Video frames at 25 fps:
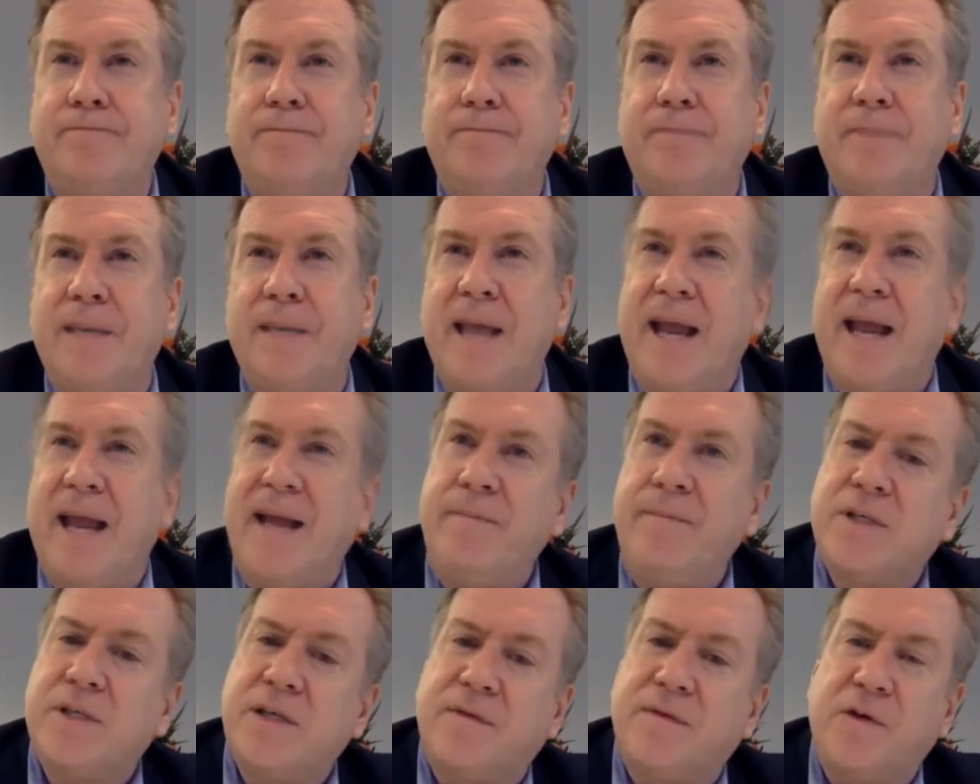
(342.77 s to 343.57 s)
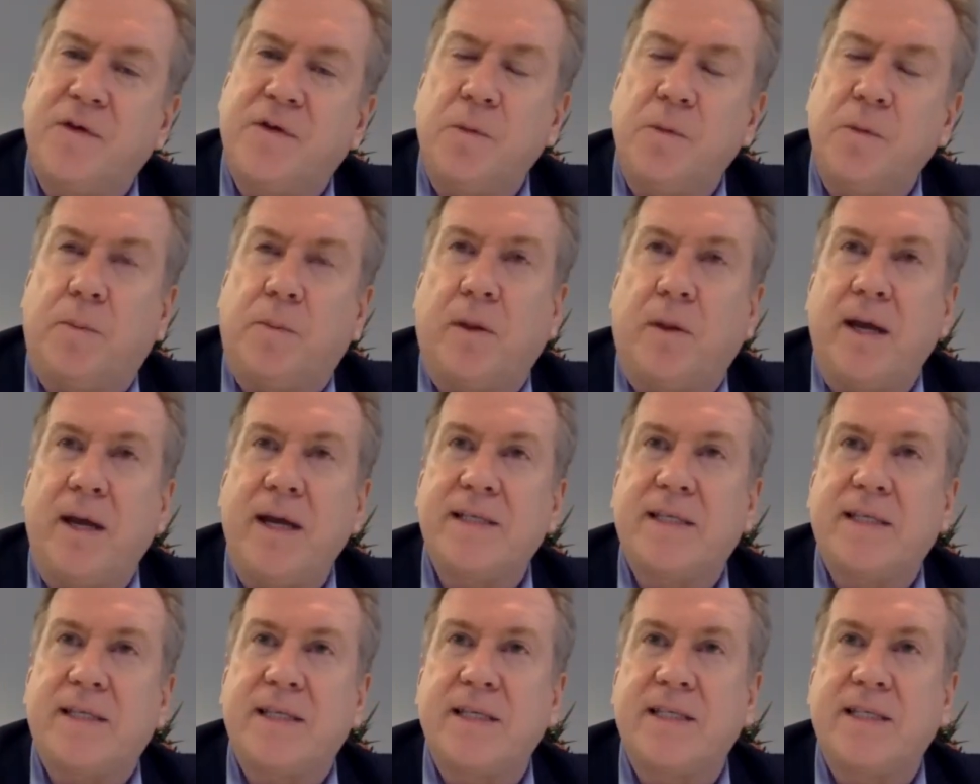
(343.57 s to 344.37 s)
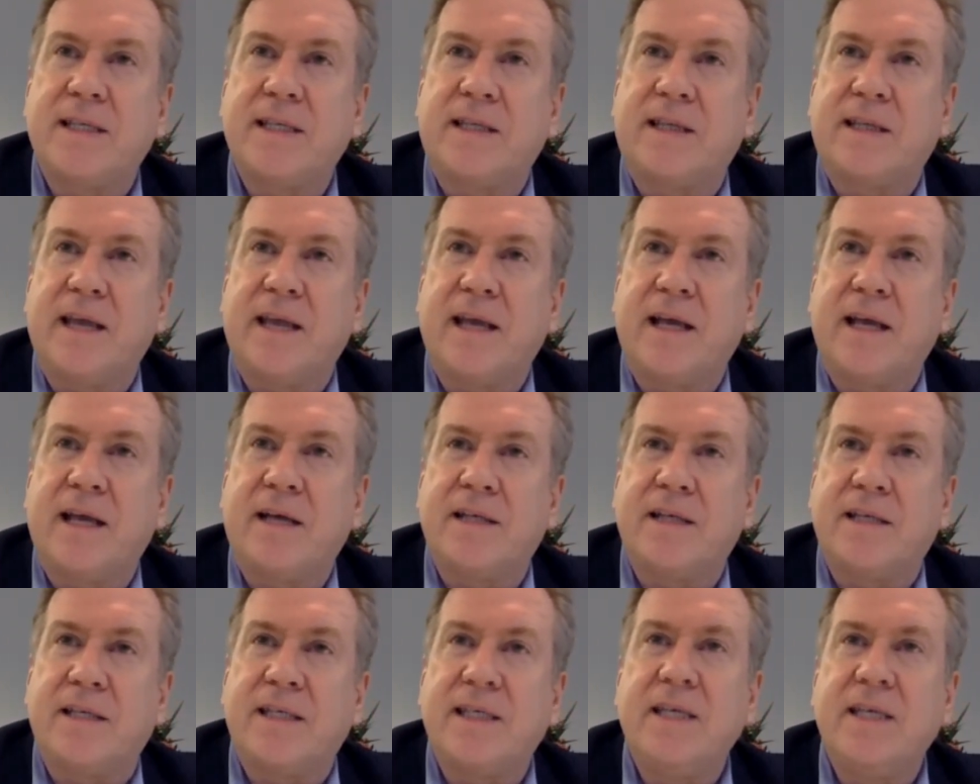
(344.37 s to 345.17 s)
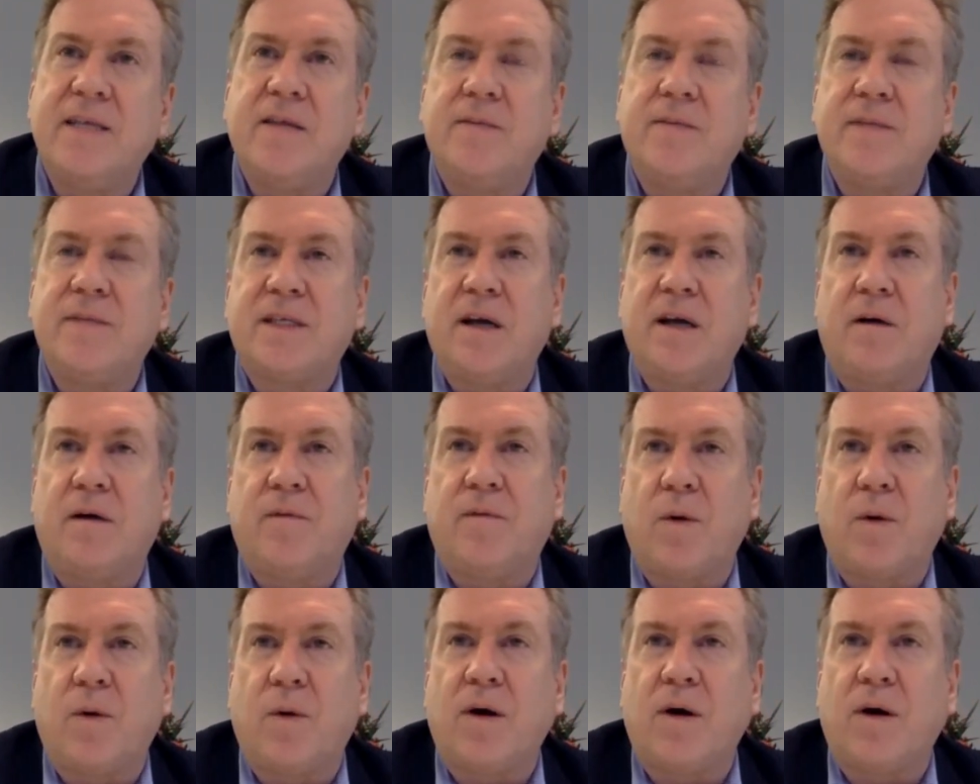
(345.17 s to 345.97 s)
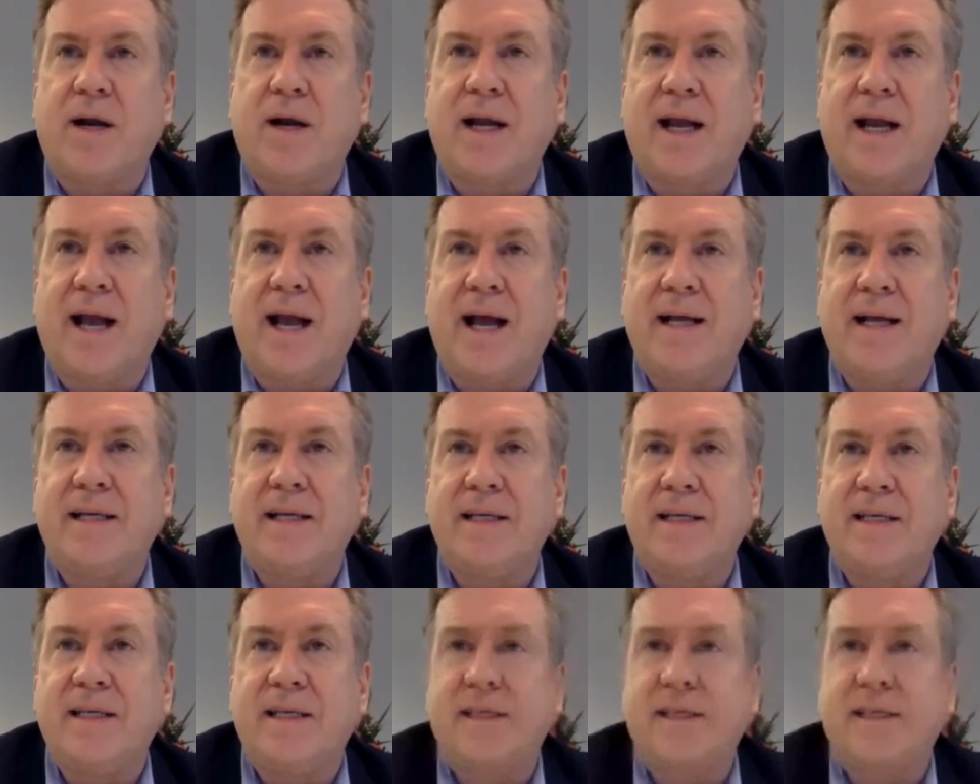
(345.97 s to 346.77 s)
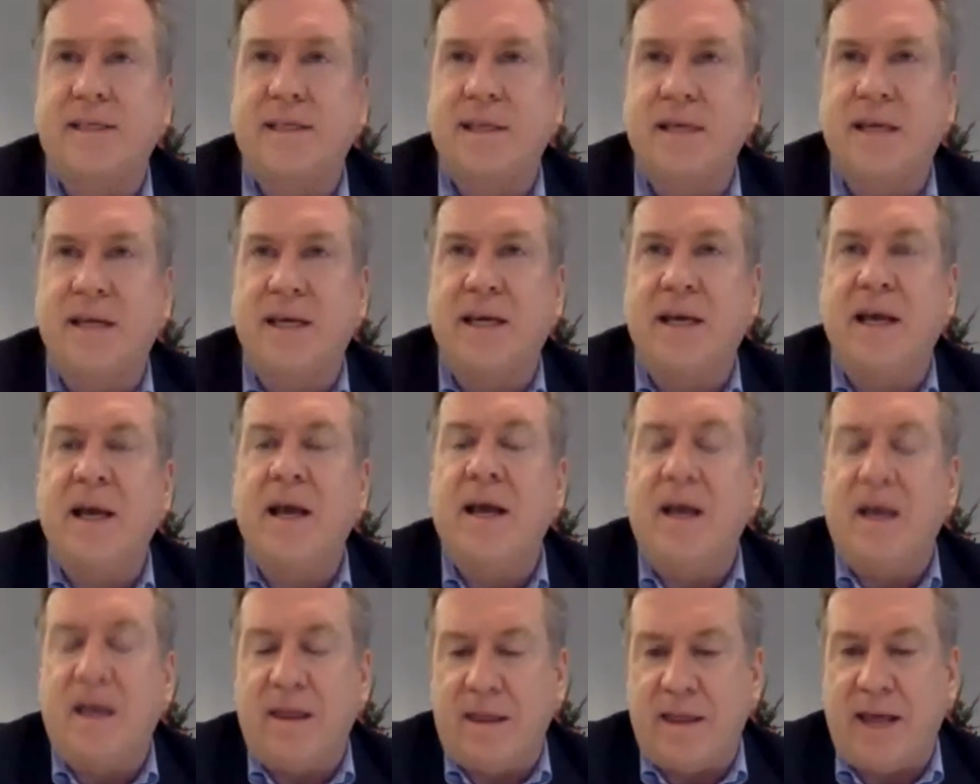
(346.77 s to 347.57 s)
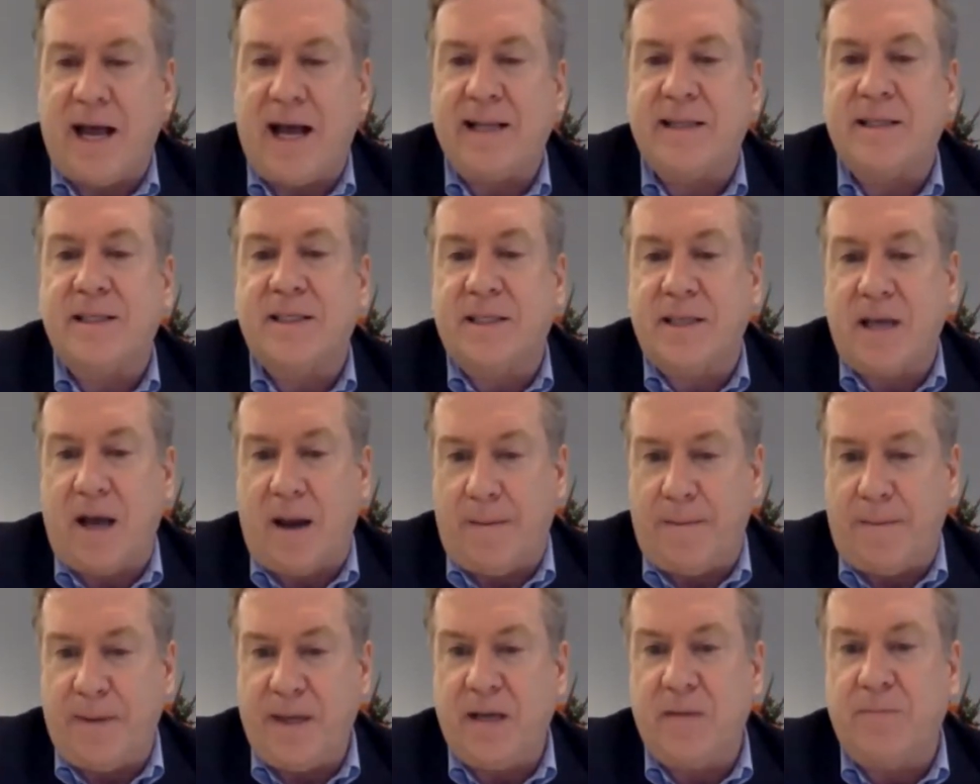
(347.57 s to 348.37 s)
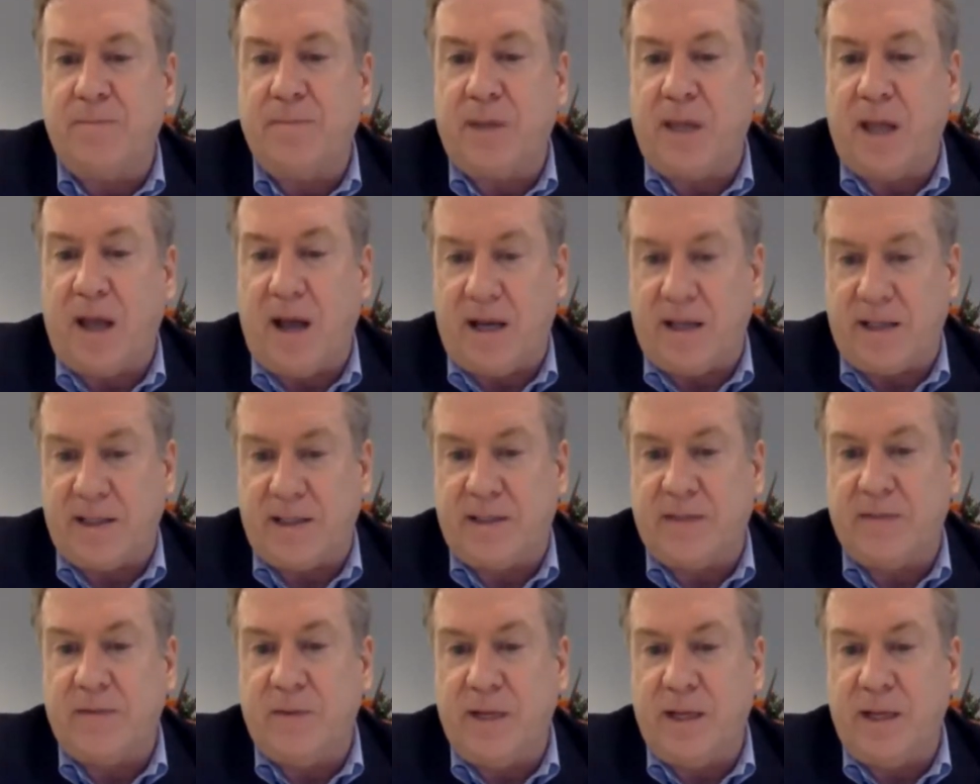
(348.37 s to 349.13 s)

names a few places that they could see themselves working at in DC, that's a big plus.